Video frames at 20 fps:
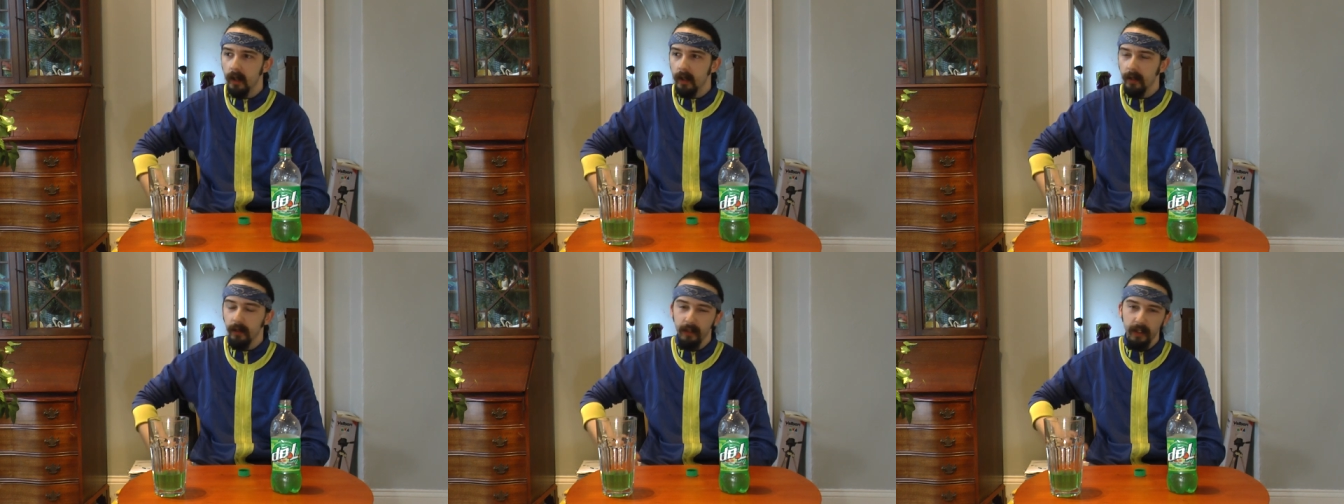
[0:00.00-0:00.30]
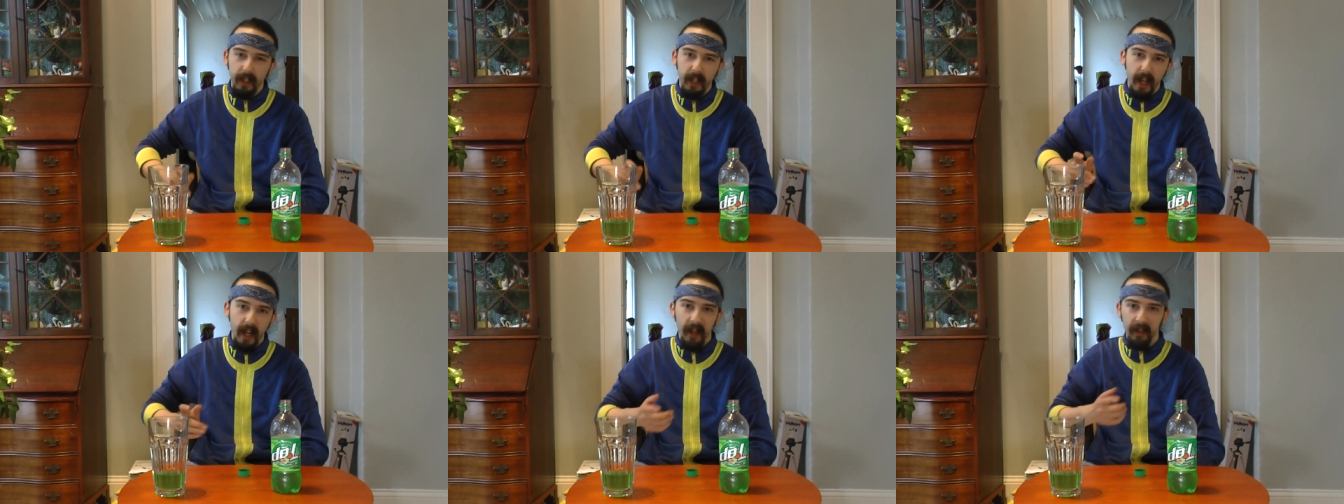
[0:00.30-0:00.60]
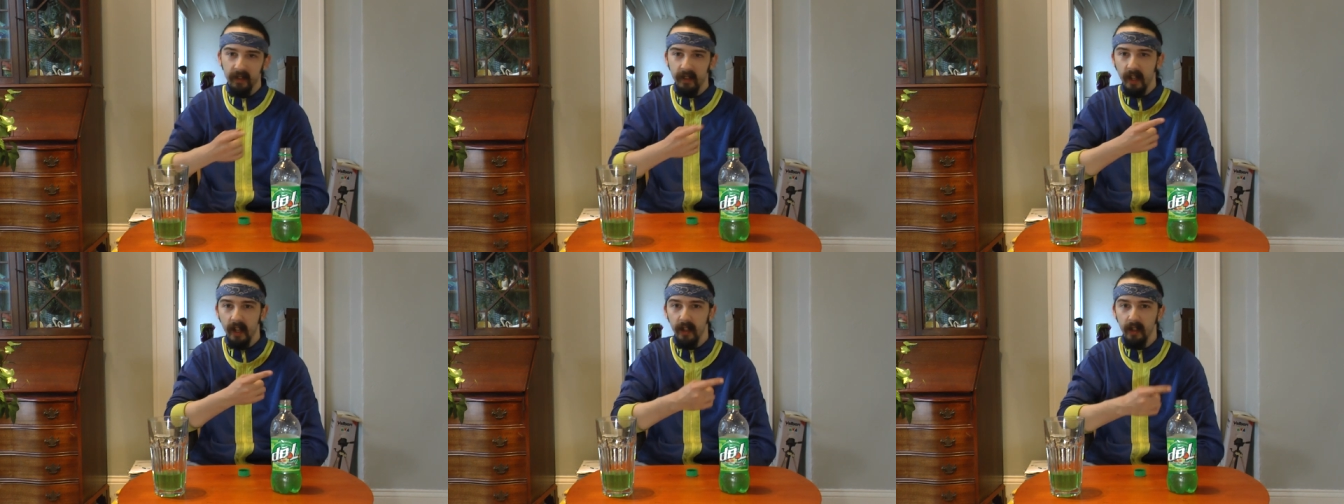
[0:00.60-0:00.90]
there's a
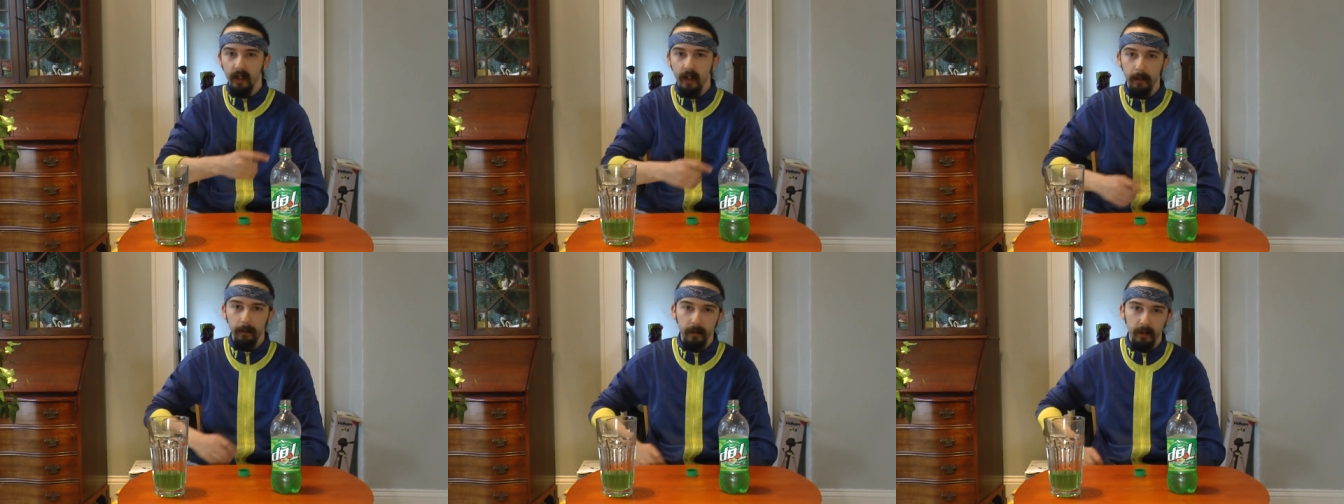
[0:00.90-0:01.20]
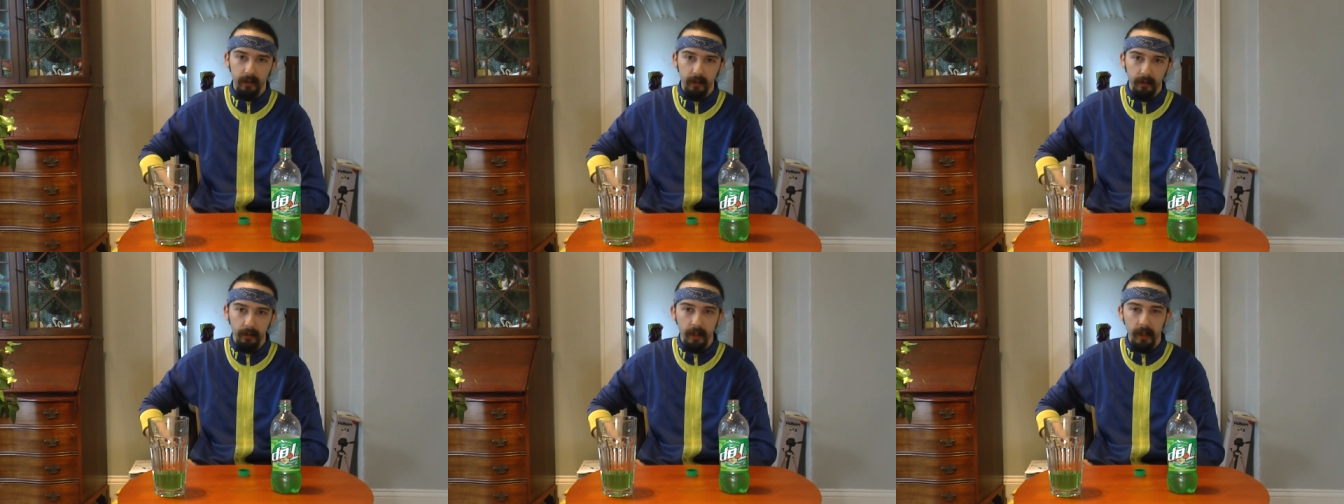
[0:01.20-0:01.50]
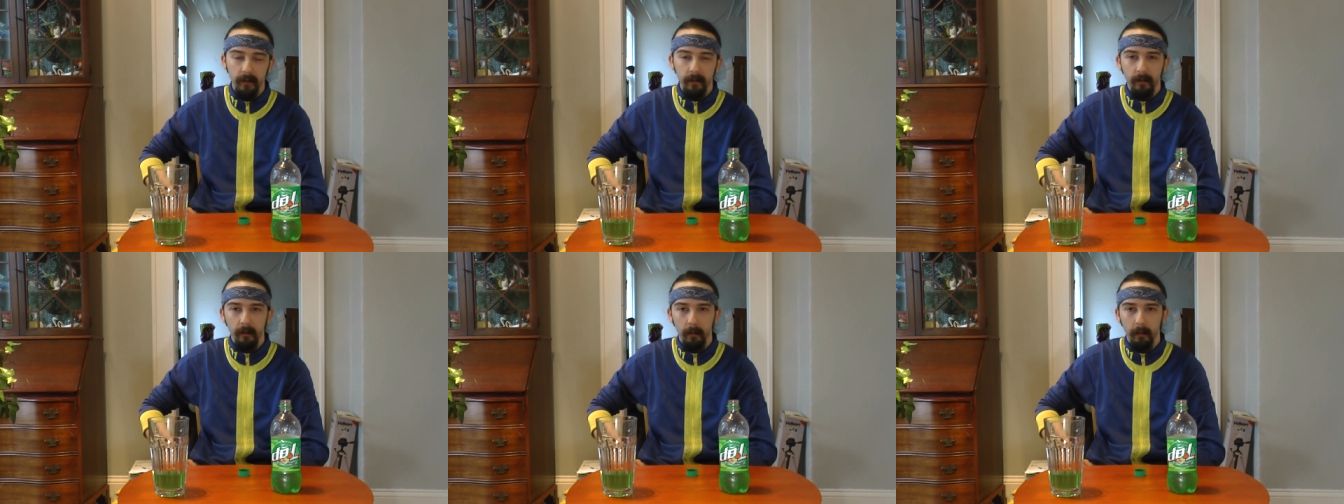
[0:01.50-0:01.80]
gas station up the
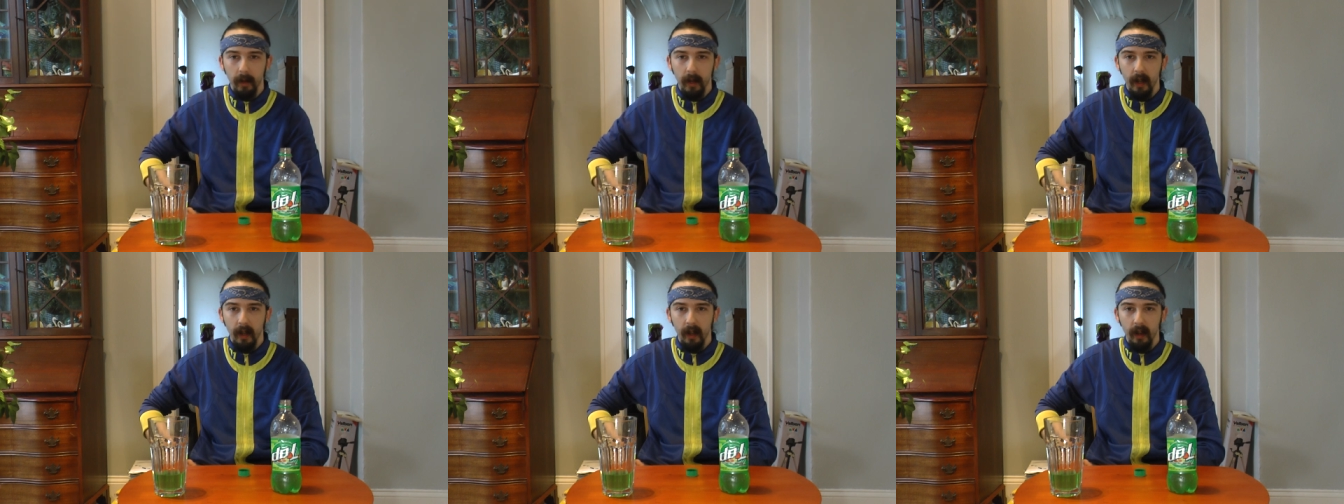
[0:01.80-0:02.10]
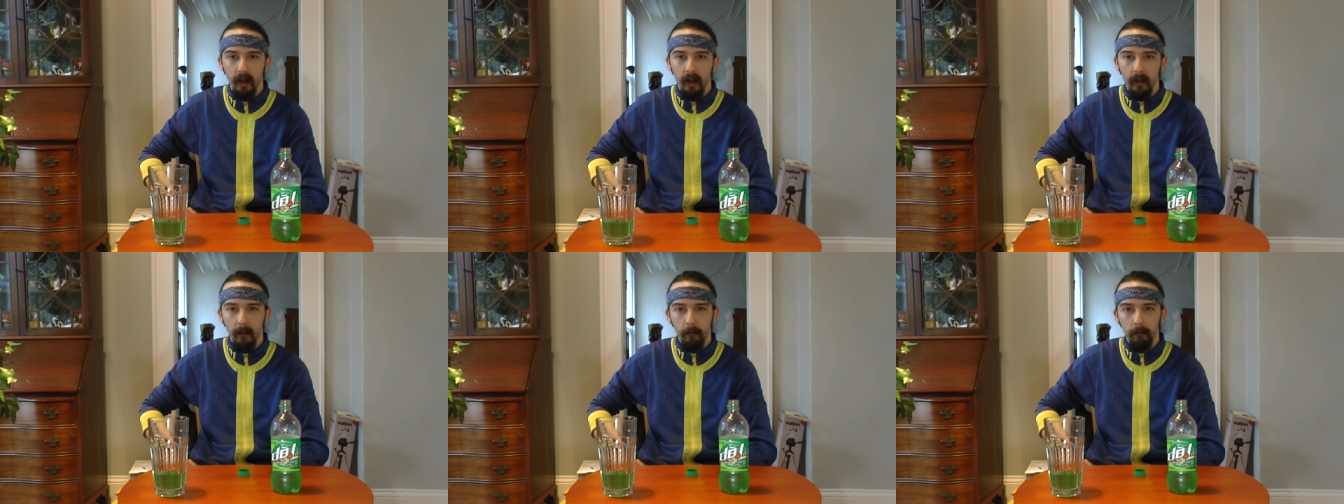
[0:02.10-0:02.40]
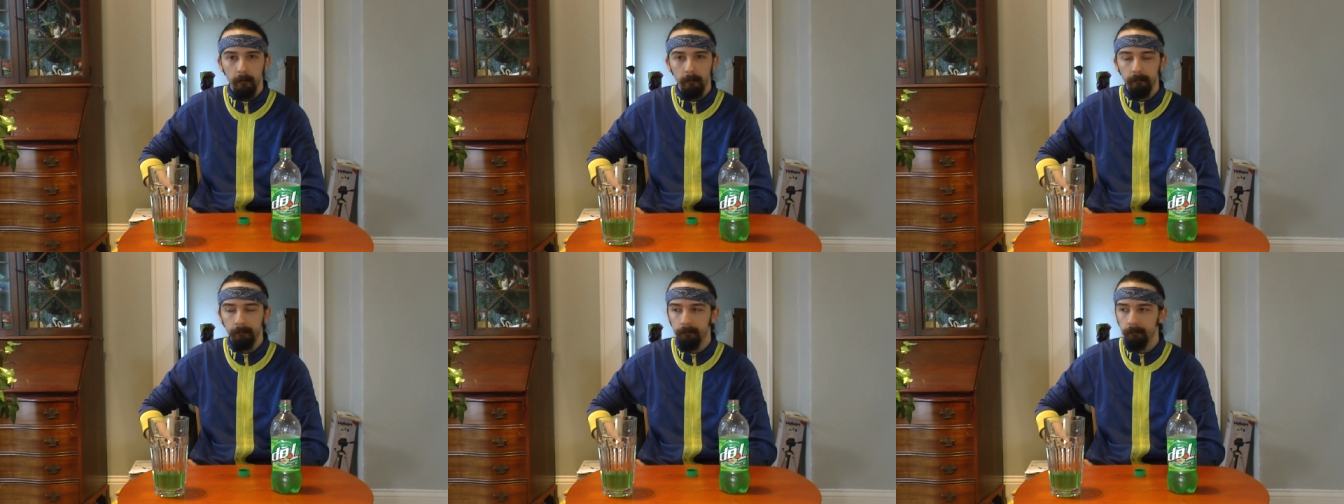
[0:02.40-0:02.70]
street from my
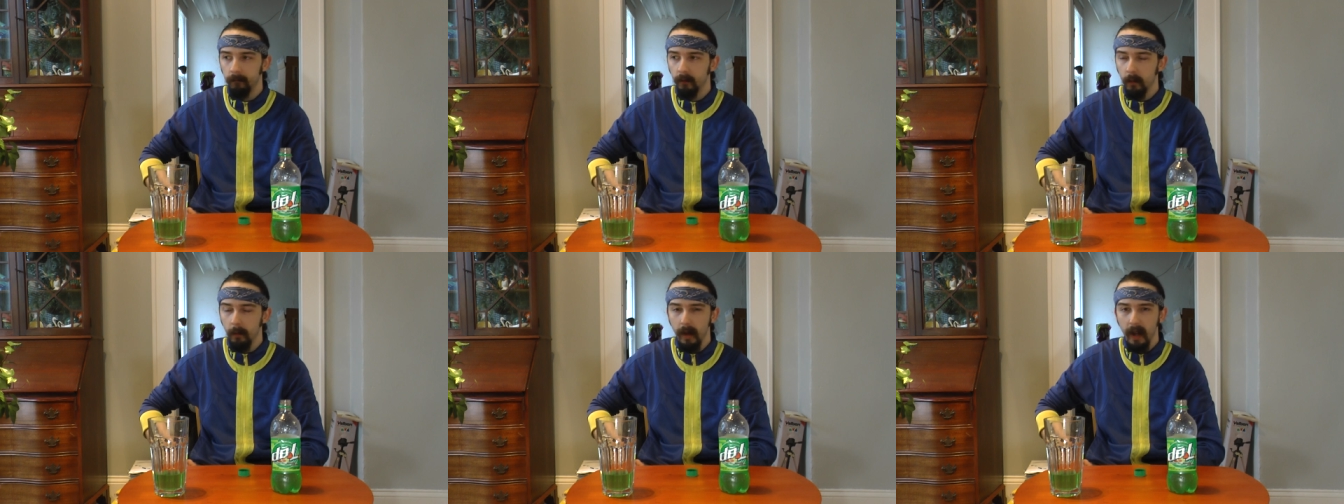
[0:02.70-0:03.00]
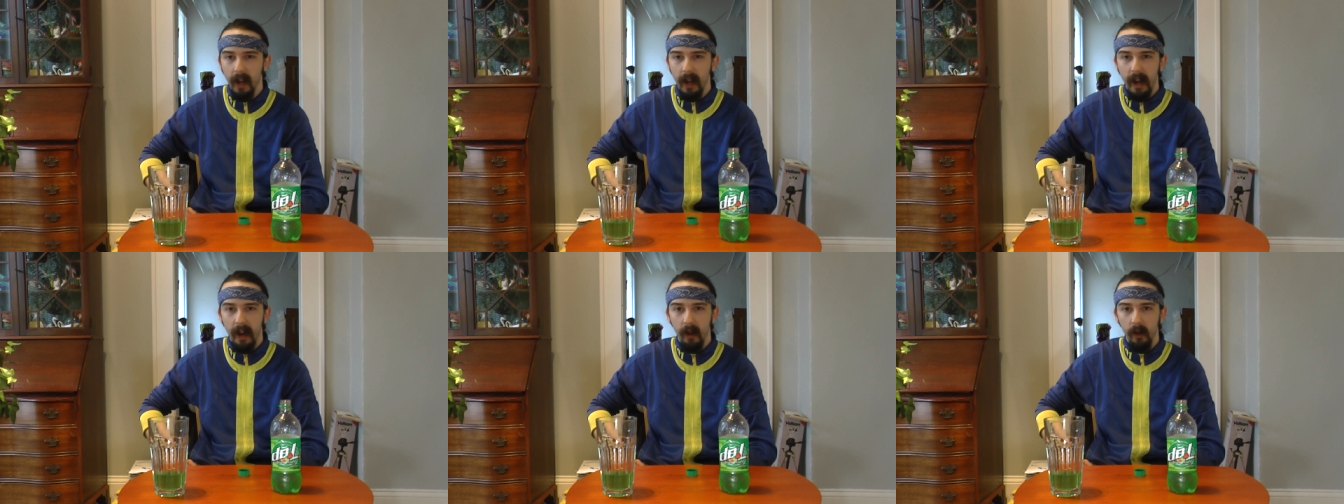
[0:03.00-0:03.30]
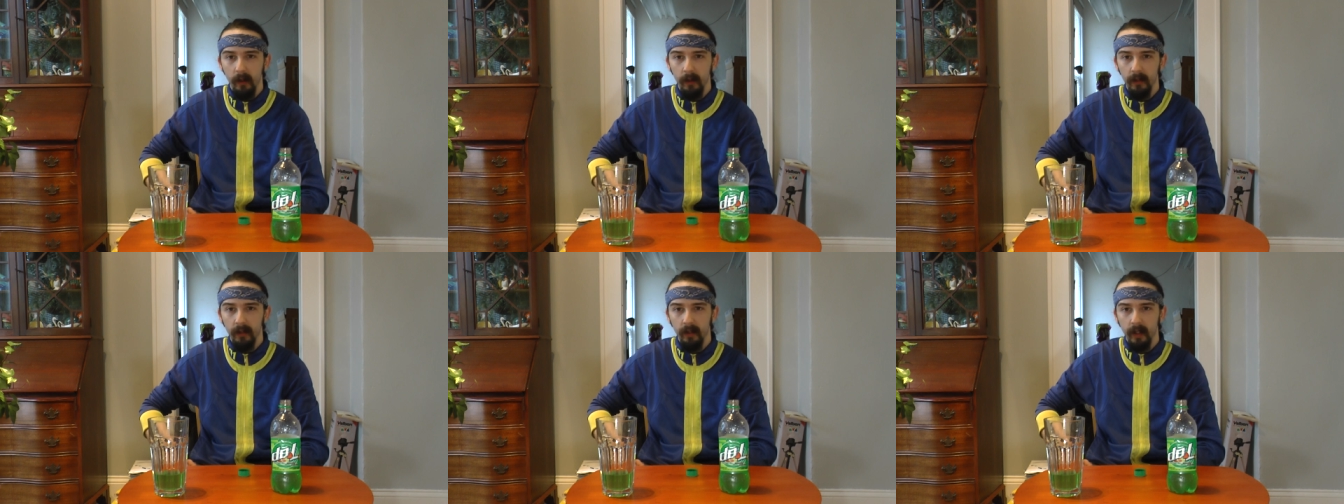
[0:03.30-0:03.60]
um, from my
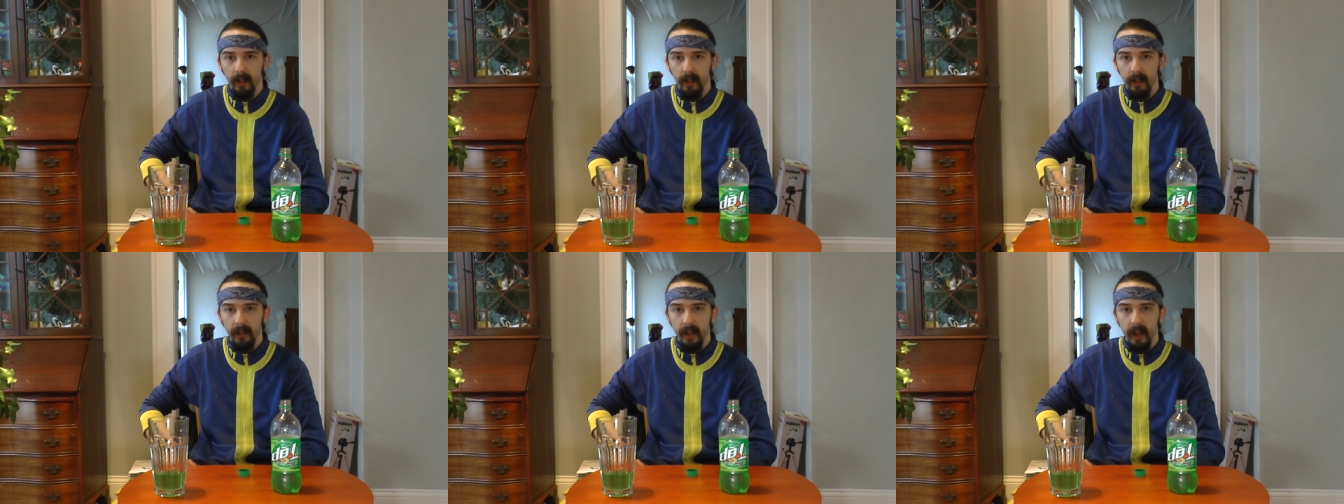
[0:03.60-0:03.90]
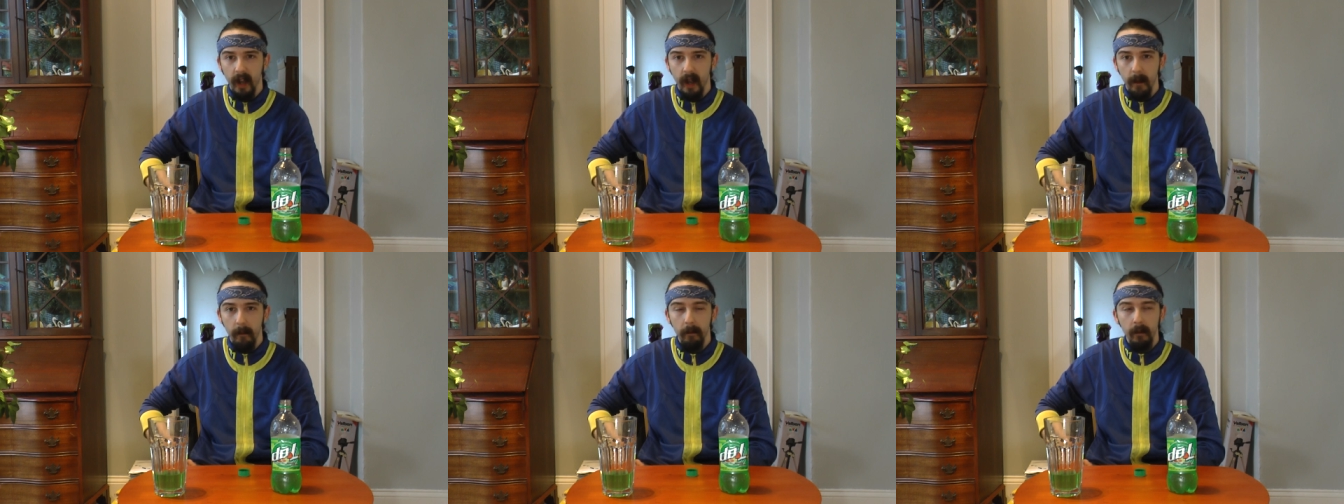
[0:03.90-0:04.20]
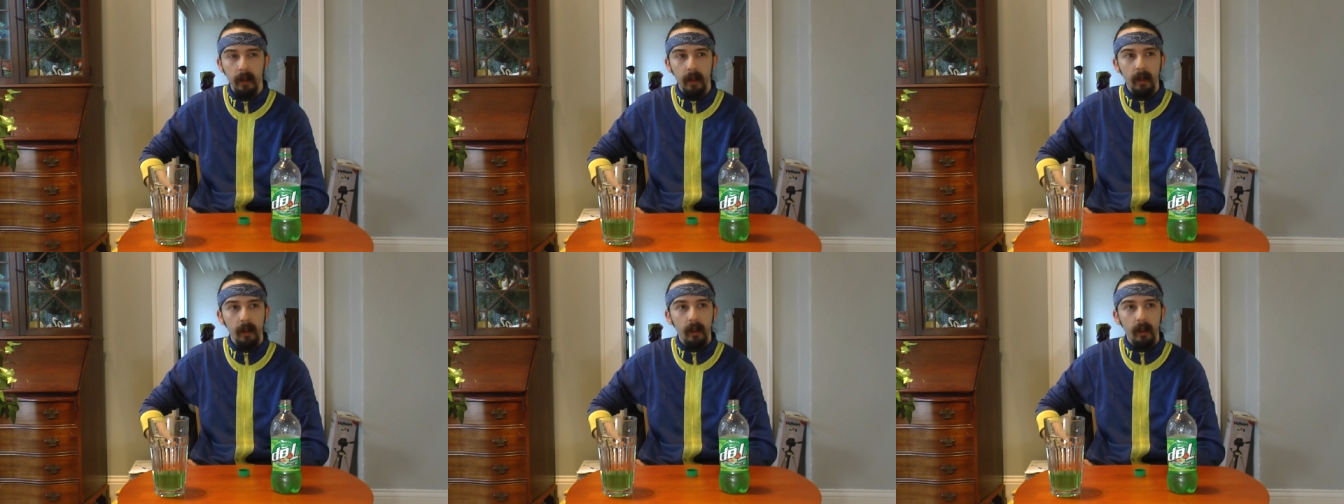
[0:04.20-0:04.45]
house at the time